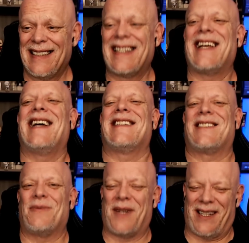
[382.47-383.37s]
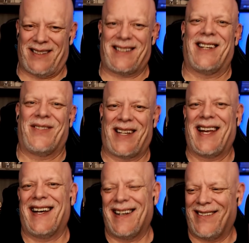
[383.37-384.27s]
There's the bear stuff,
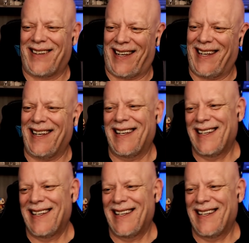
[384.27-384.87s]
yeah, okay.